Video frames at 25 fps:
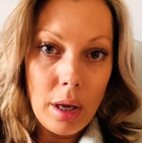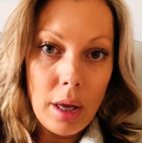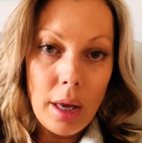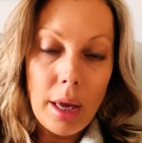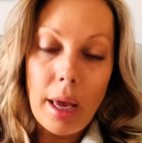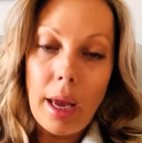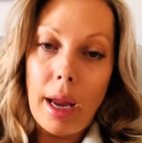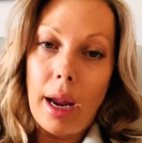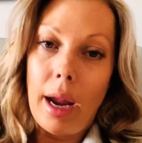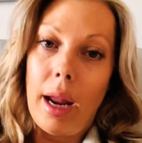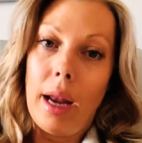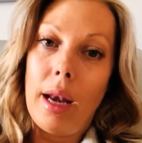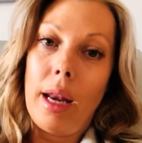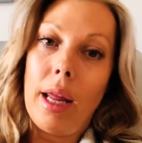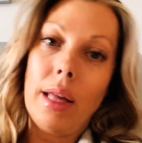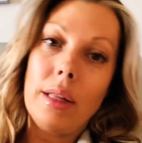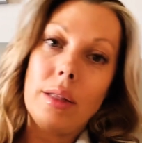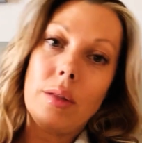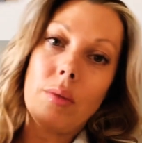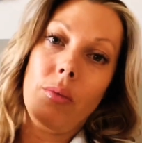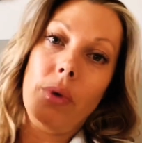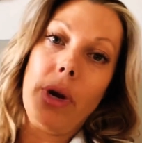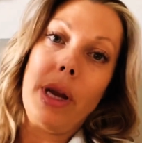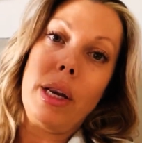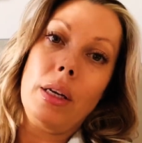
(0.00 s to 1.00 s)
and
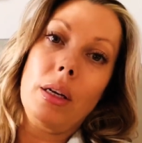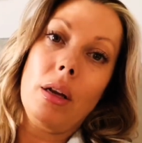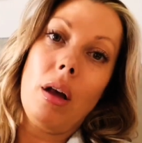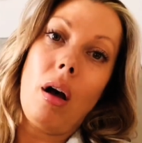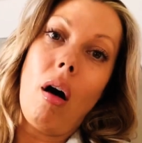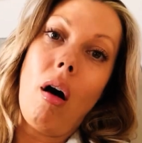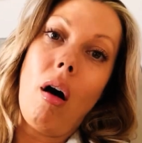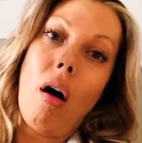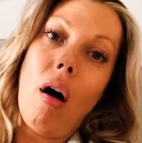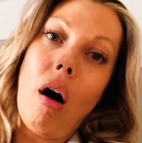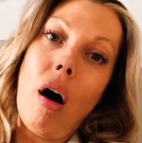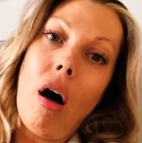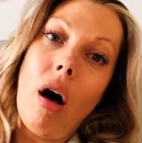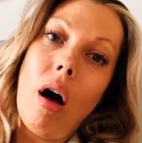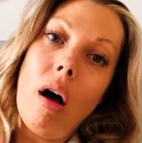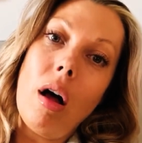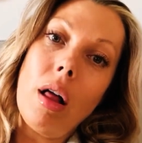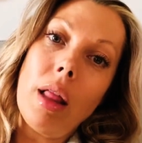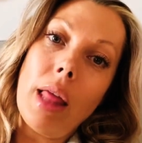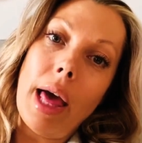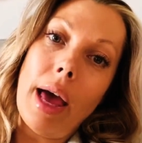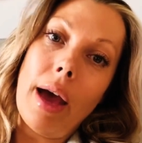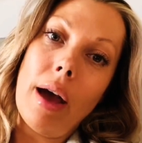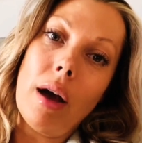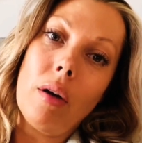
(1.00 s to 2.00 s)
it's written
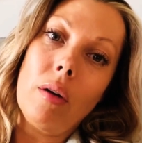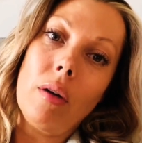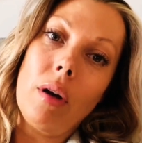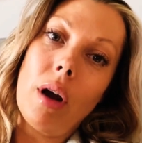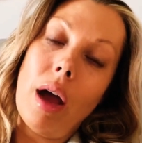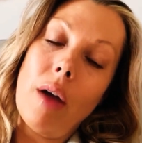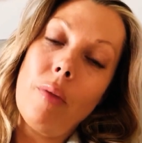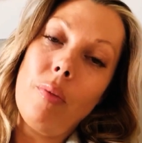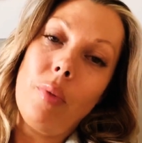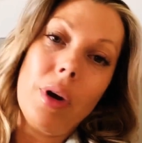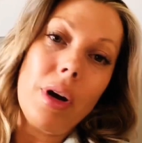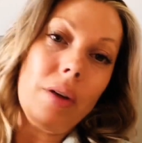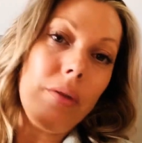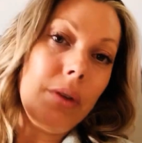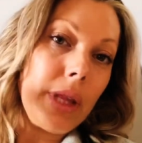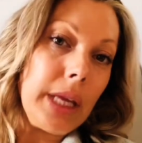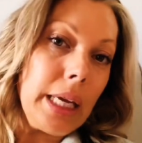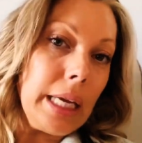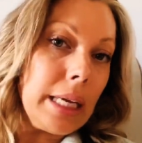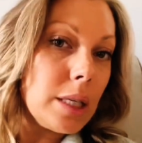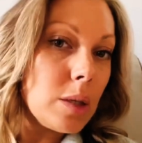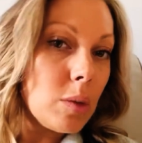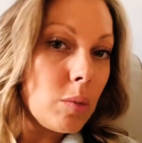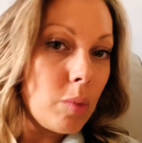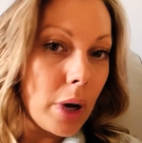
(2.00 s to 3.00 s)
all out. I put everything
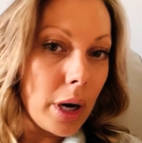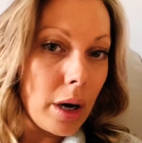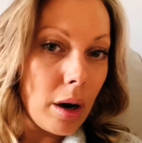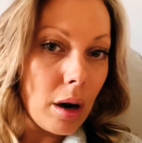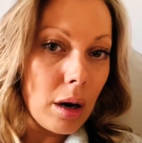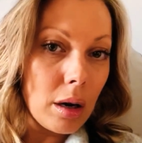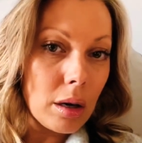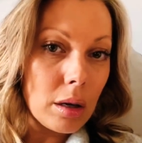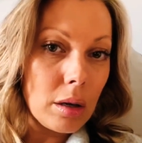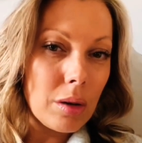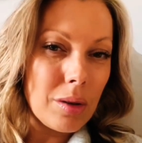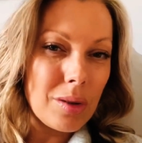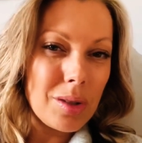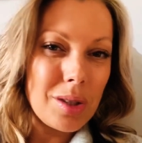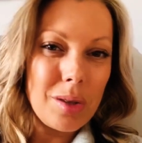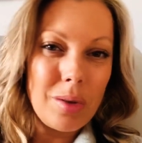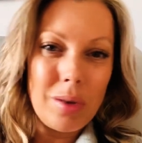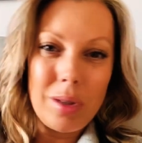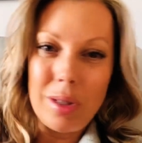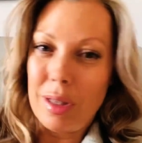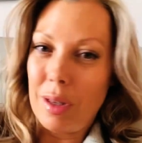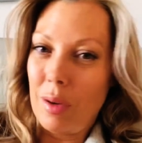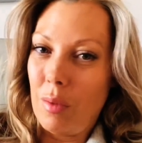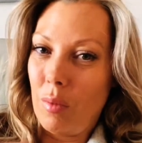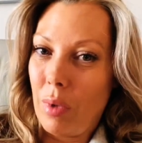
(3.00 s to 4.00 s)
into one article, so
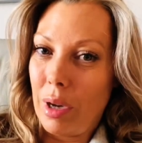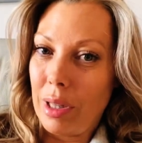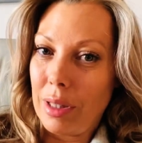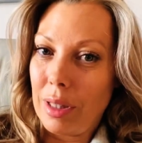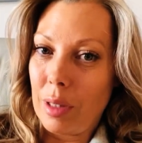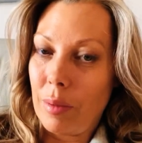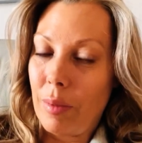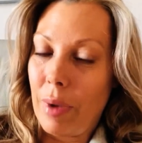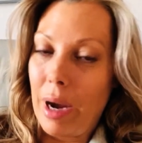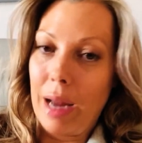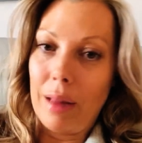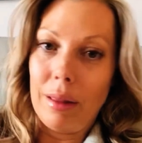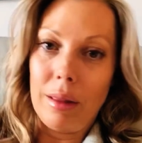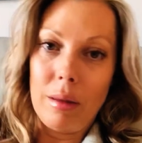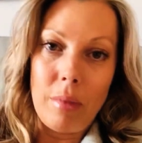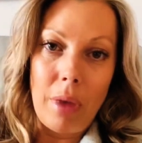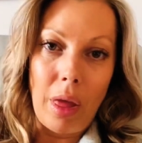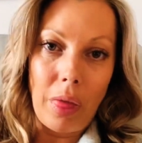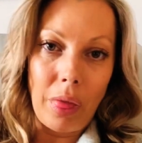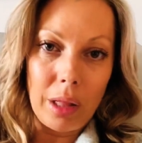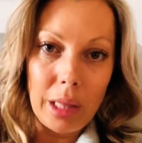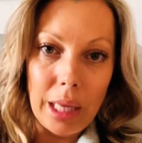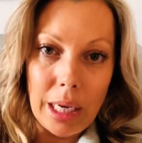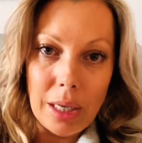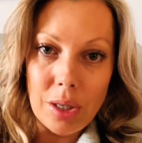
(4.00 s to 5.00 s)
it's in one spot. The
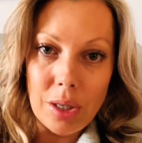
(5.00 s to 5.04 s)
methylation